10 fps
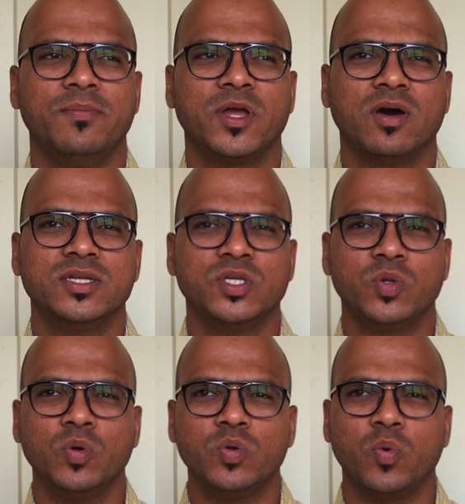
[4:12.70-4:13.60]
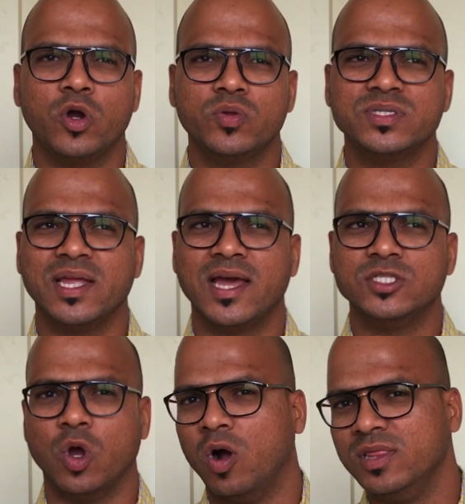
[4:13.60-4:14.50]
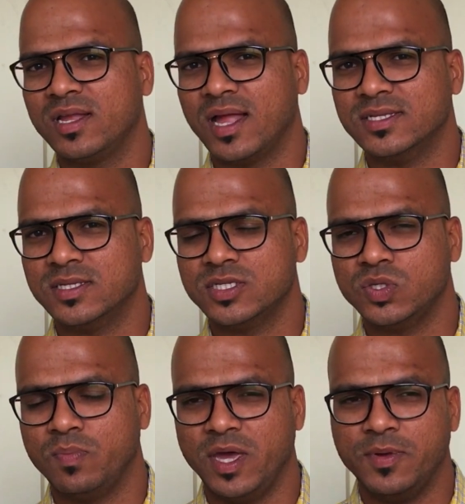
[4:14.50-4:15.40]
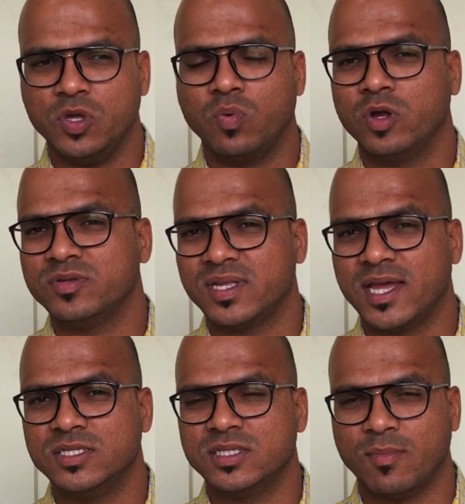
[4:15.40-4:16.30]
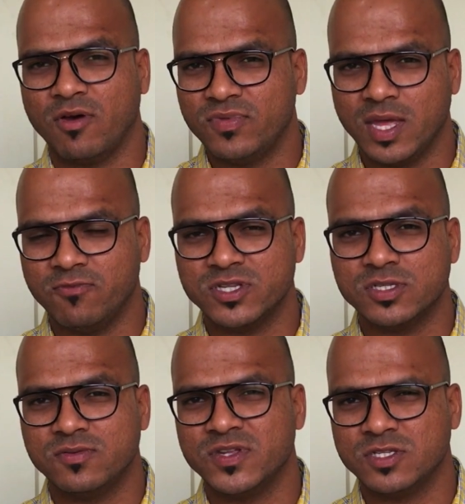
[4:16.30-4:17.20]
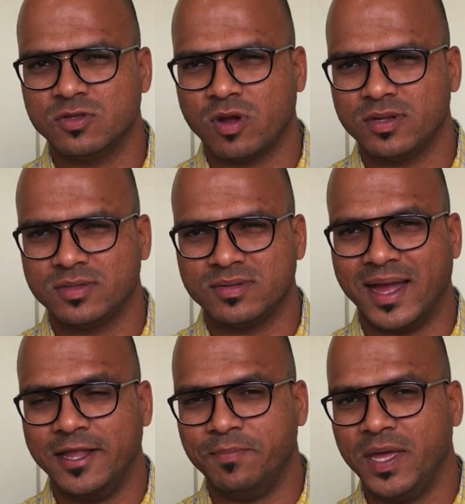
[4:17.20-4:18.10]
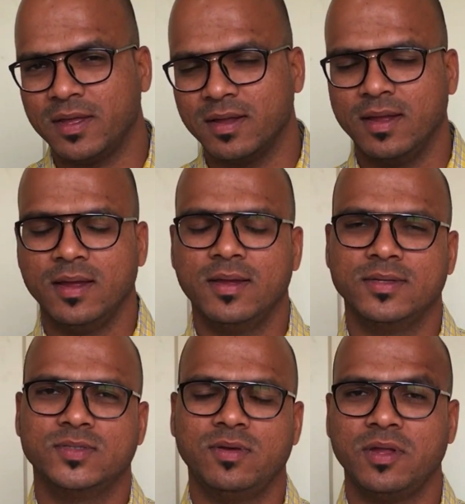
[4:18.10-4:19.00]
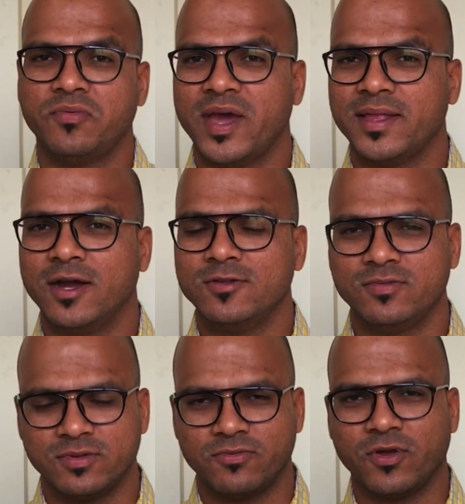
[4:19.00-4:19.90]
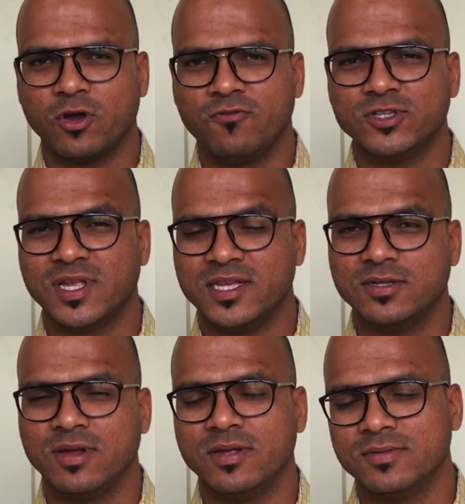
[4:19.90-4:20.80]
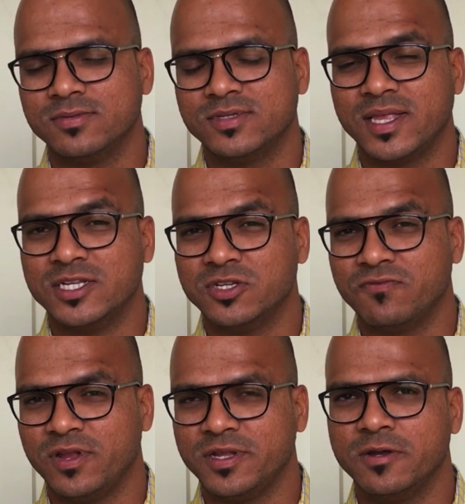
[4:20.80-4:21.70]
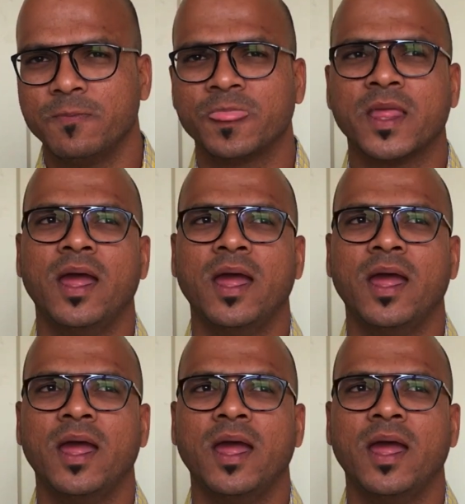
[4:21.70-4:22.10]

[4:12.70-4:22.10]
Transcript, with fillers: because you don't want to serialize all the classes. Maybe you want to serialize some of them, which is not that big. So you can try it out. So go for serialization filter.